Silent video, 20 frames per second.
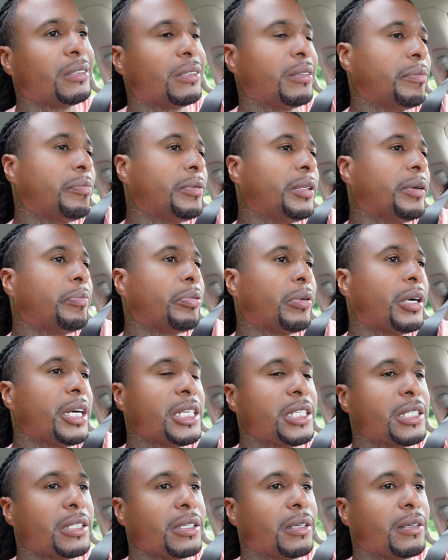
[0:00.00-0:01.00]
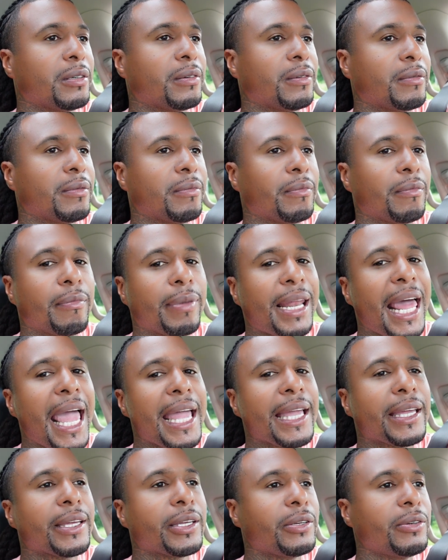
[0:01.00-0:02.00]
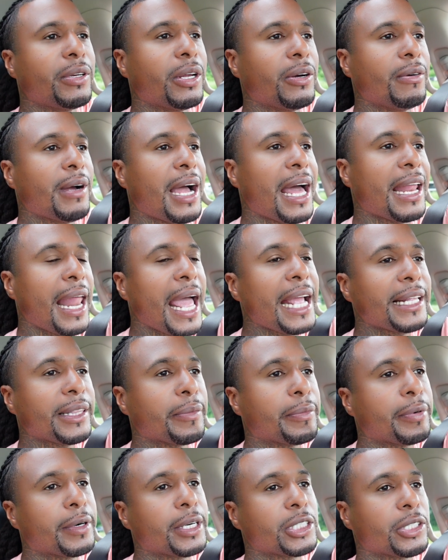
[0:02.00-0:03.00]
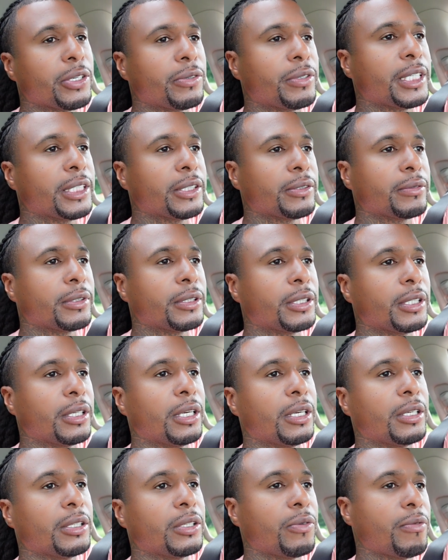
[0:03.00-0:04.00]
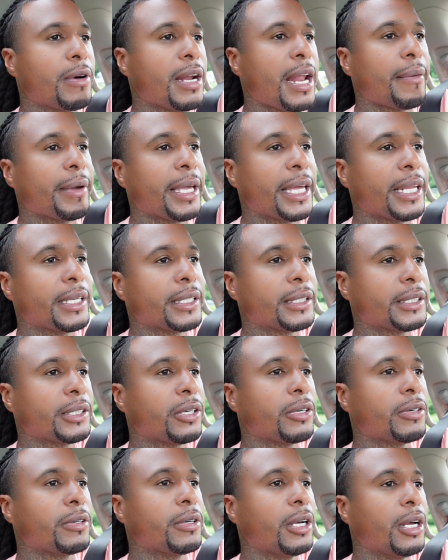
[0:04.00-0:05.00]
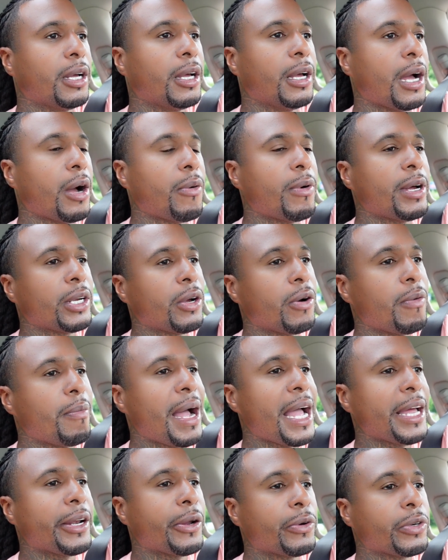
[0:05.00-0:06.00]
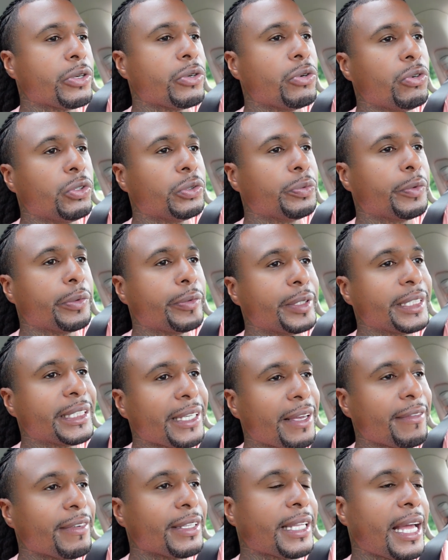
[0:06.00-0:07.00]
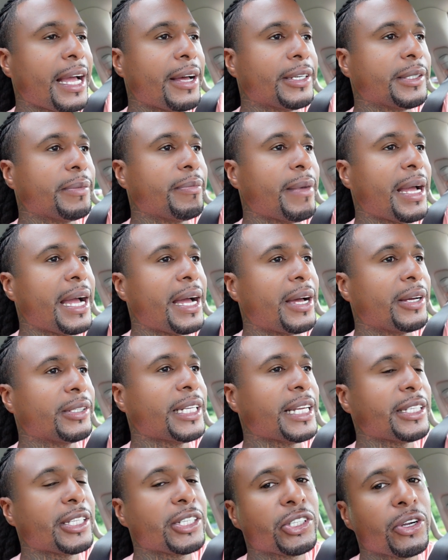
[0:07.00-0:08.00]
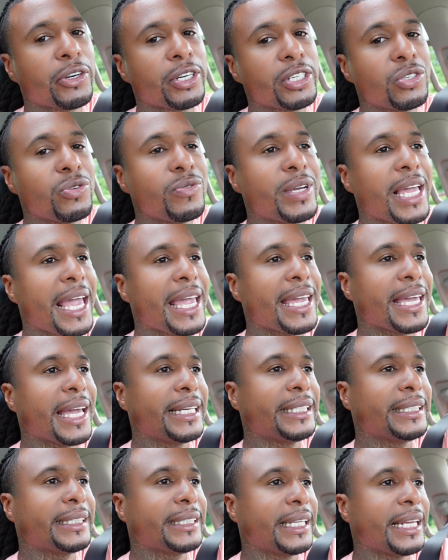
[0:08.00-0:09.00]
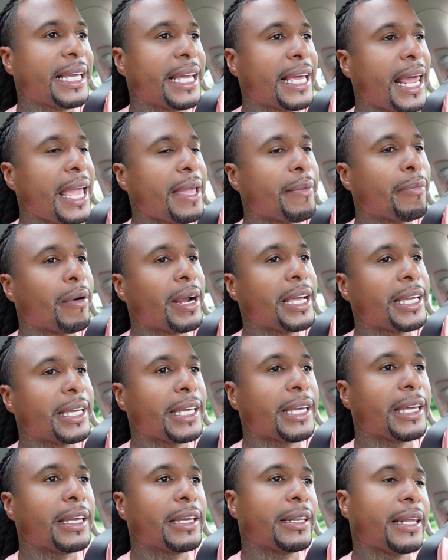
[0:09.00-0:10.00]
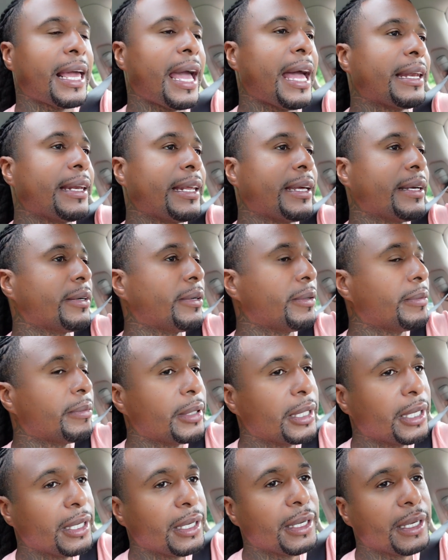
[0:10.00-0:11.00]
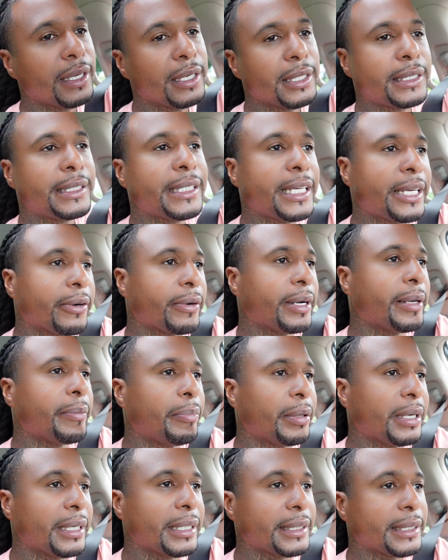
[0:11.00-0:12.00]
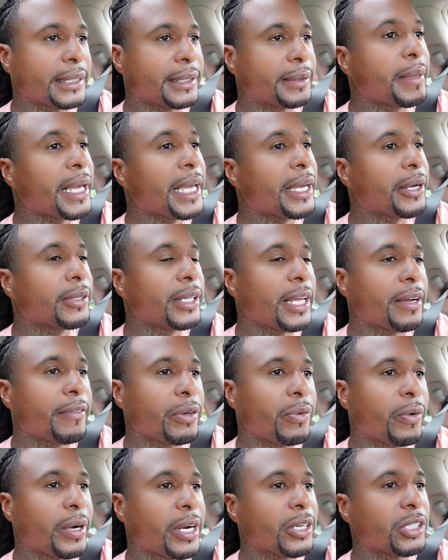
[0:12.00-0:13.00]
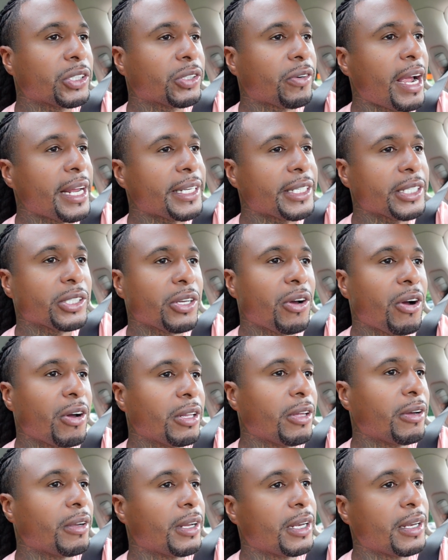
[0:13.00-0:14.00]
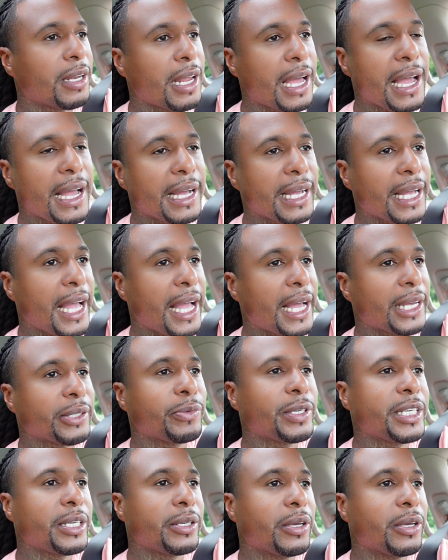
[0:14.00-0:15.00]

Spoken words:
the brush black, you know? I like the brush on this one, the one I'm getting. So I wasn't gonna buy no used one with 7,000 miles that the 32 gang ain't sit in, ain't break in. Goddamn cigarette butts smell everywhere, scratches all on it. Nah, guys,